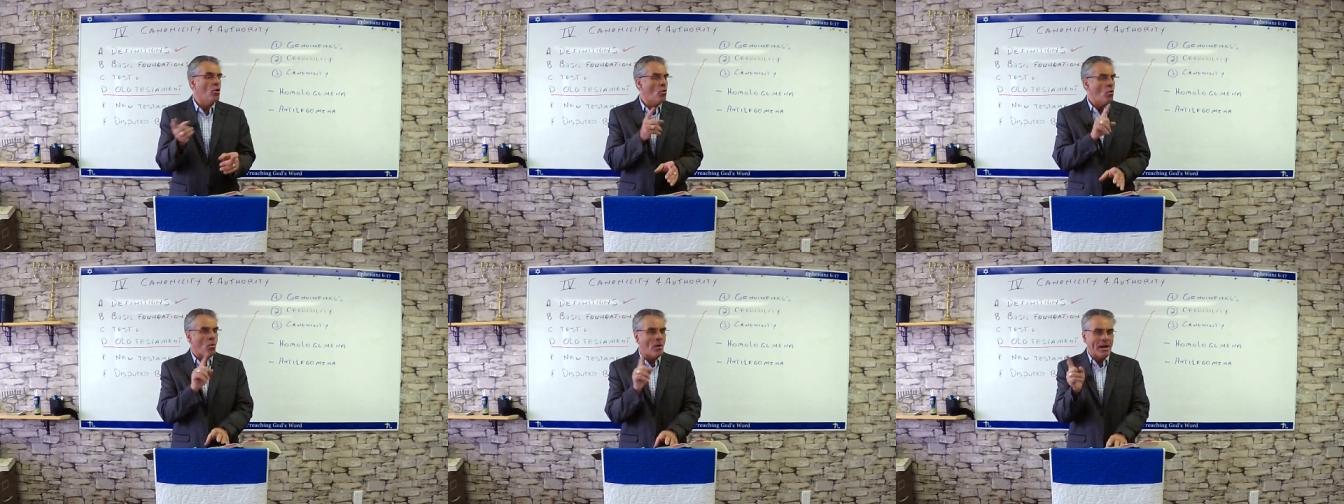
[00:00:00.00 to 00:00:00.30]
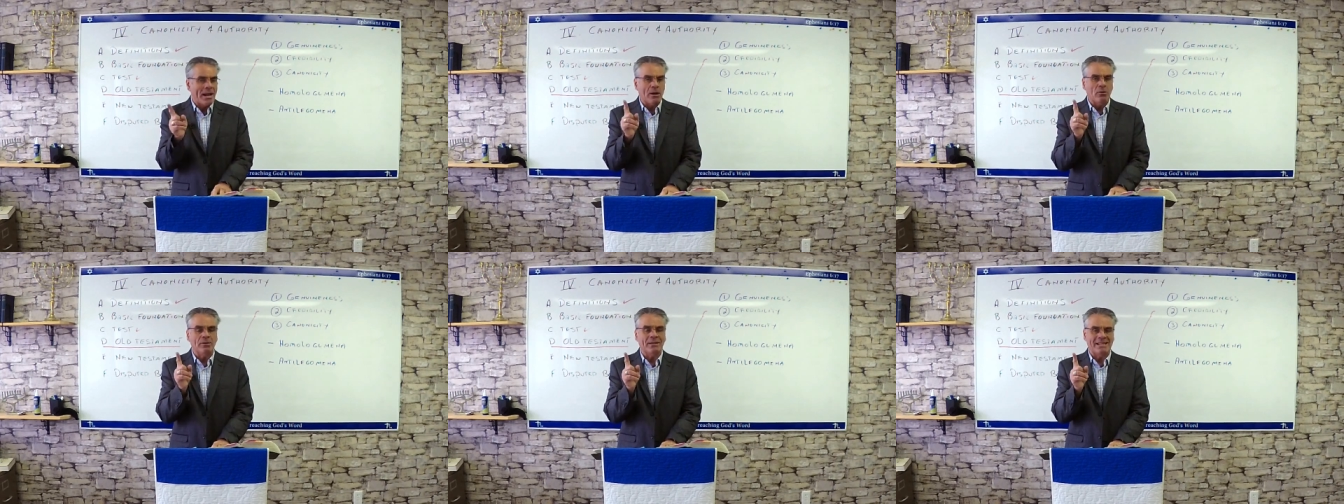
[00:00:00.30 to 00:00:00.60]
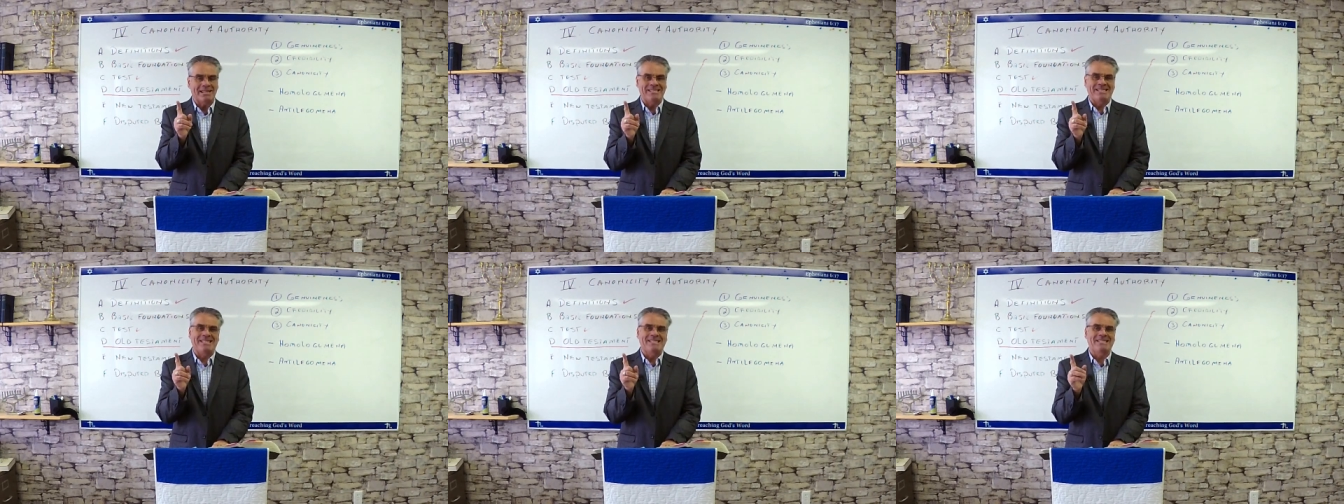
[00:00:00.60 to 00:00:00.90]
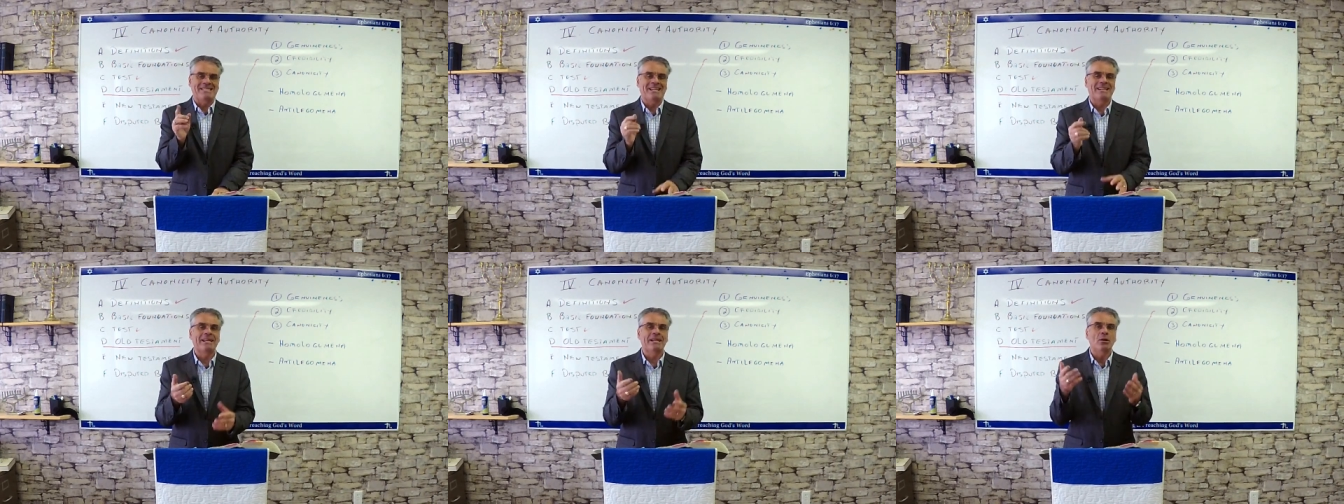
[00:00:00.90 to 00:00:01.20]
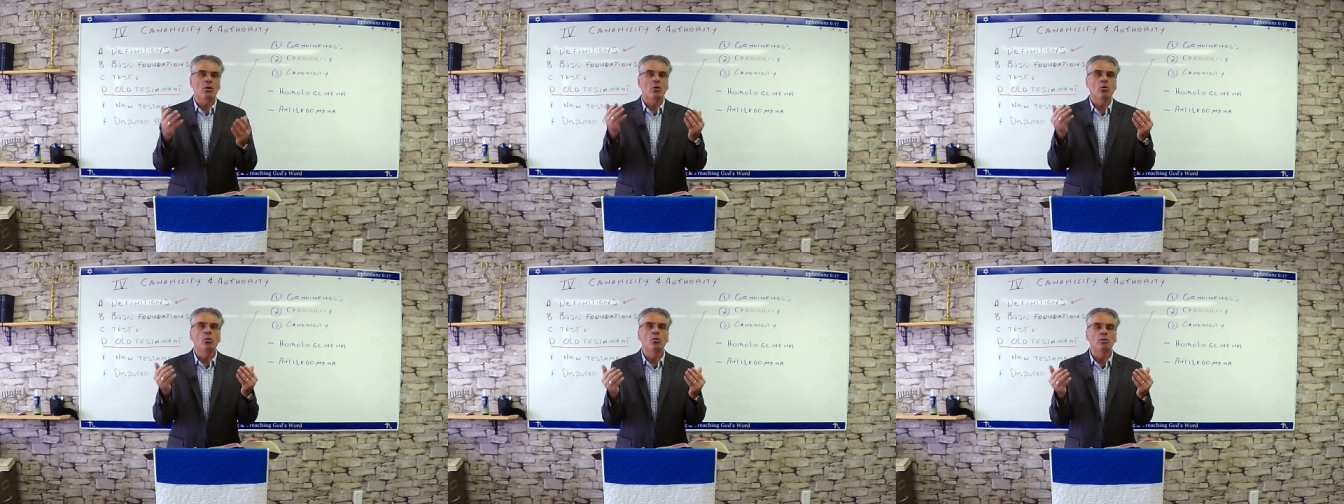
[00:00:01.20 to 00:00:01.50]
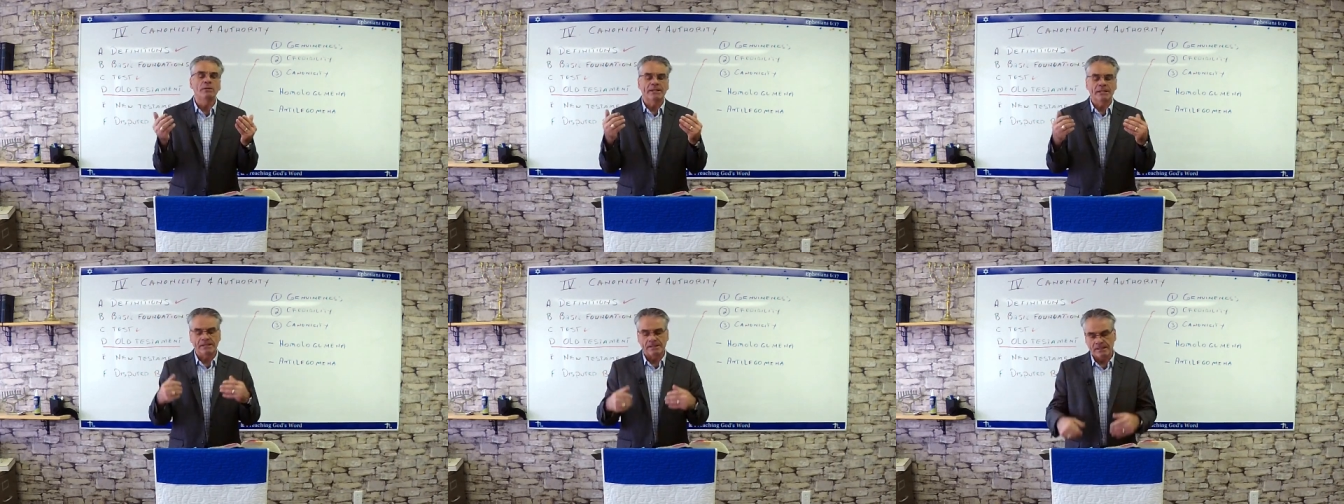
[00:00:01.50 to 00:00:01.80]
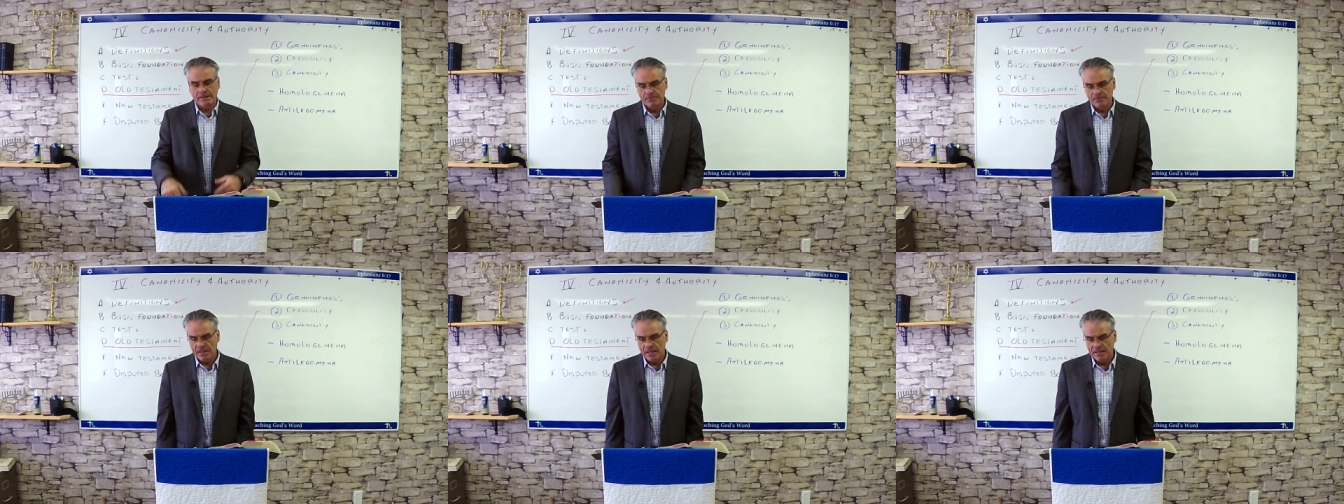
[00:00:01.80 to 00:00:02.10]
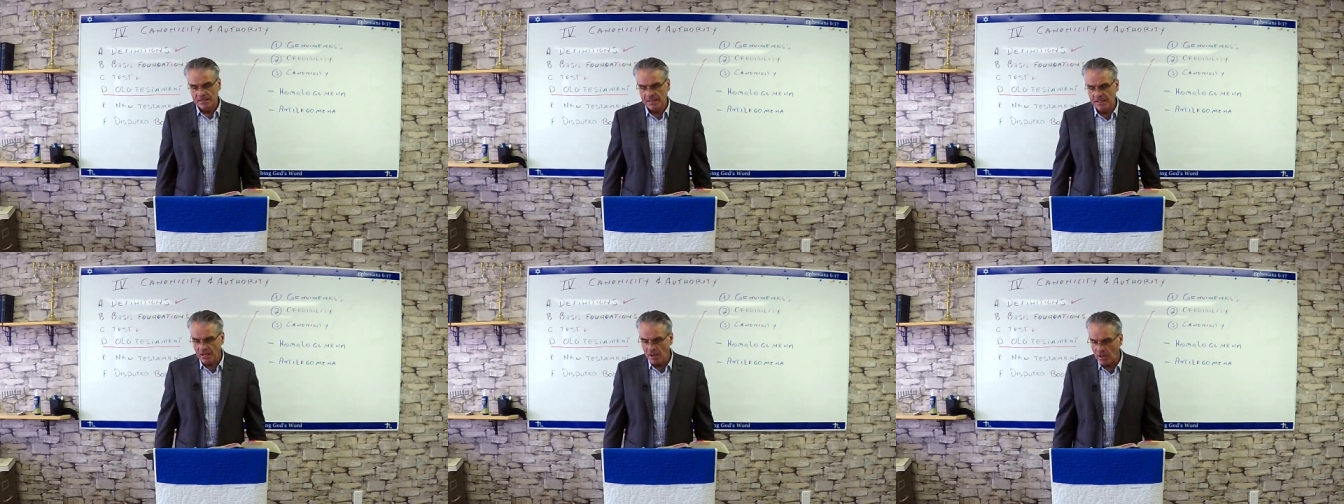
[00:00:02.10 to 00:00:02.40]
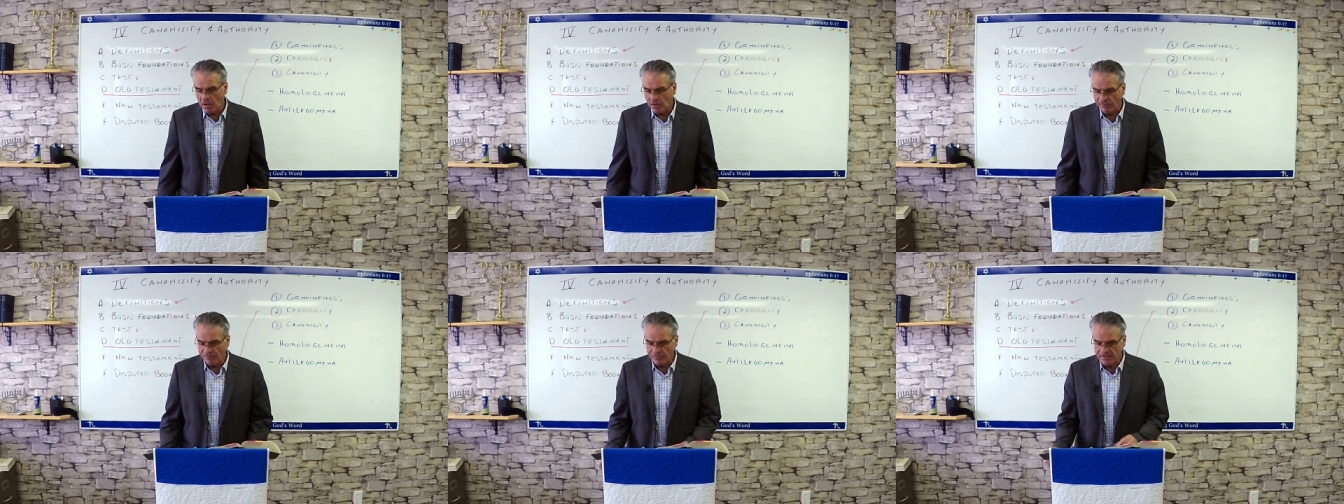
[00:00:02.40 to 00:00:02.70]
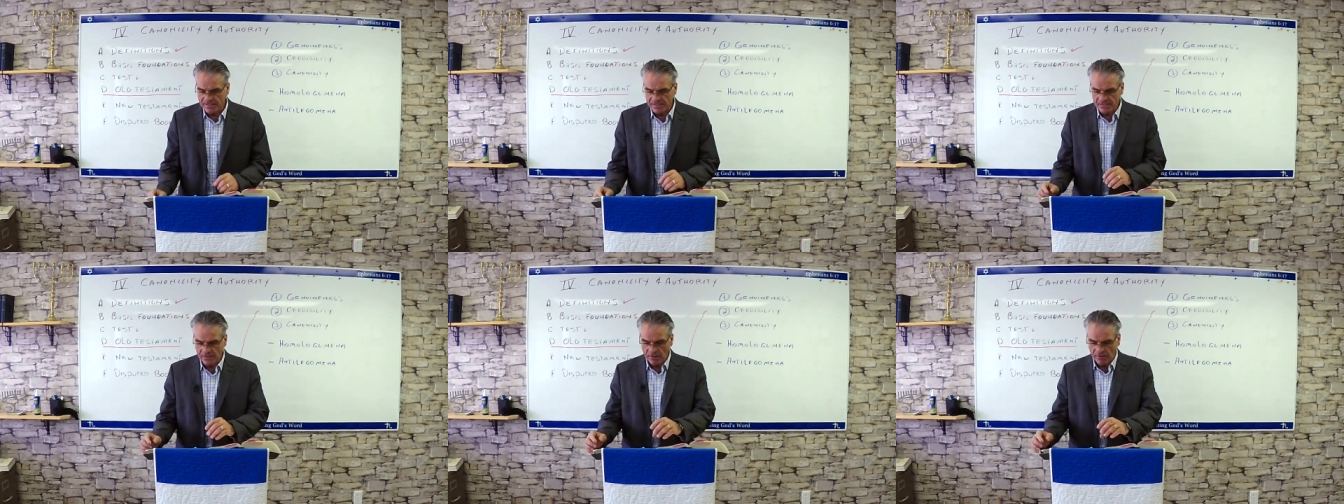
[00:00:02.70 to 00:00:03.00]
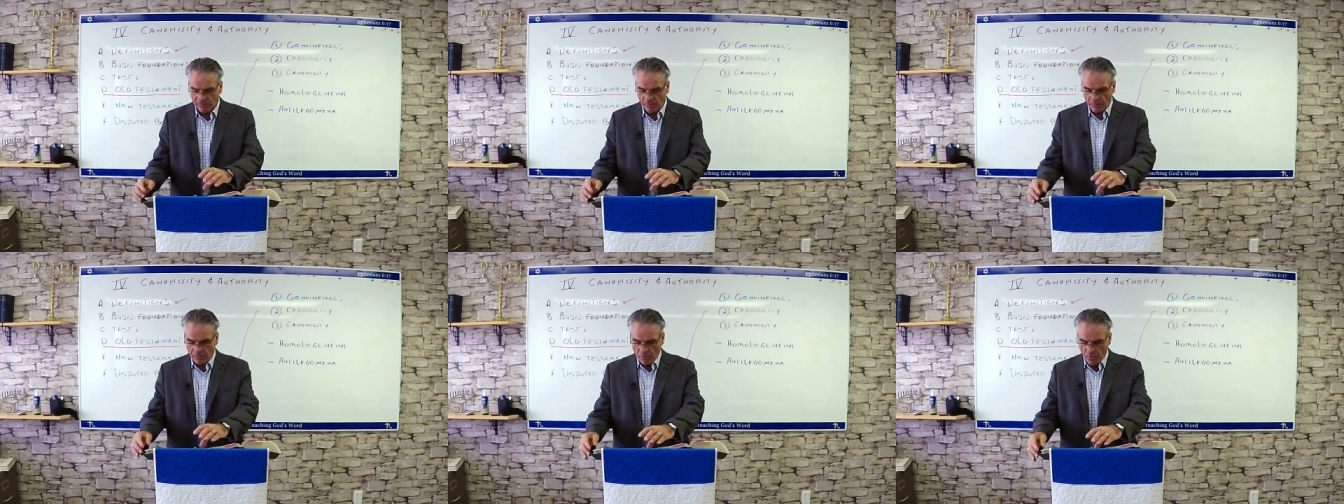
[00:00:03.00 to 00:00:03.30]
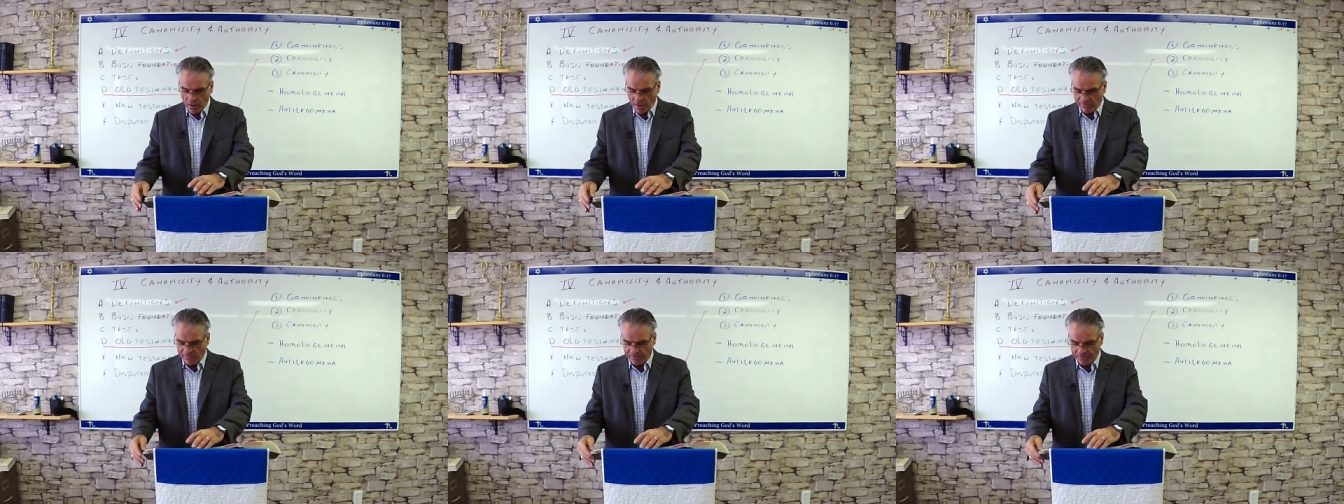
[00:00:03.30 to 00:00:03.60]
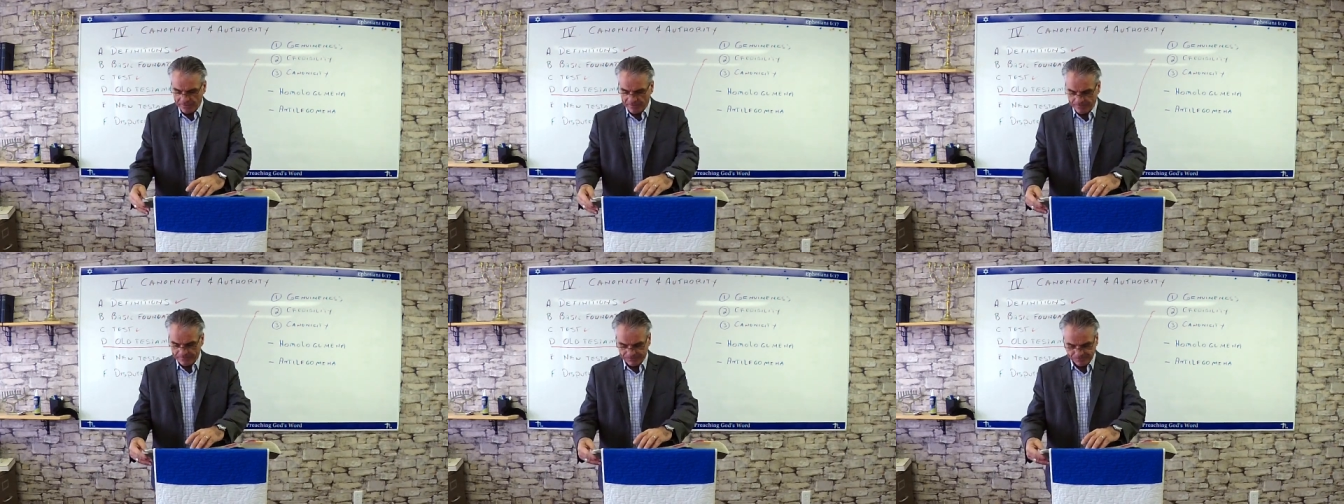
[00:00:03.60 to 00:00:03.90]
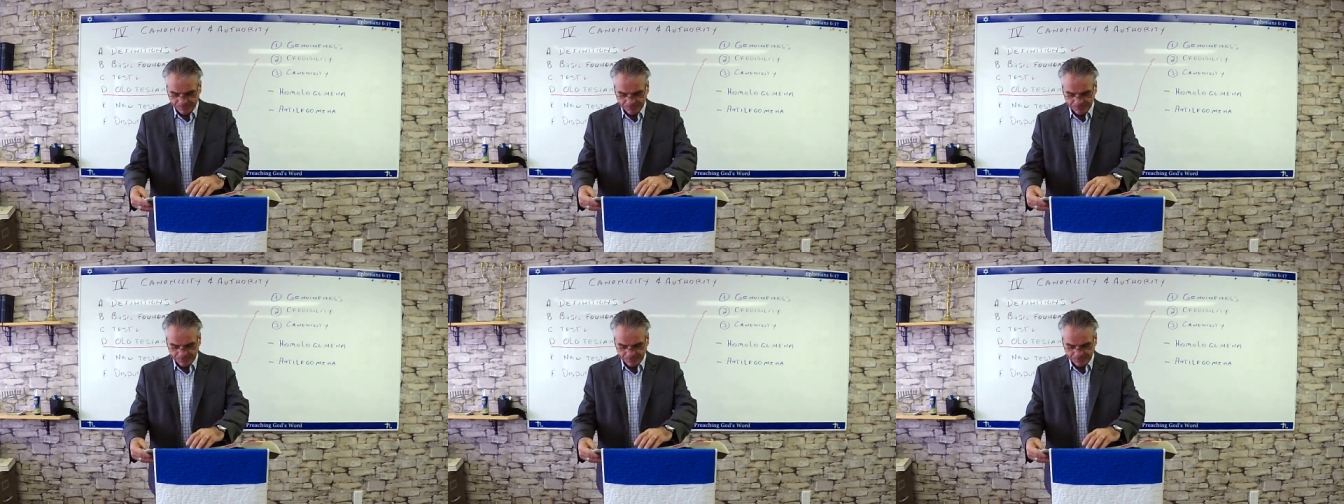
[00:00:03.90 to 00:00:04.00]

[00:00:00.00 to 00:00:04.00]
without necessarily holding the office of a prophet.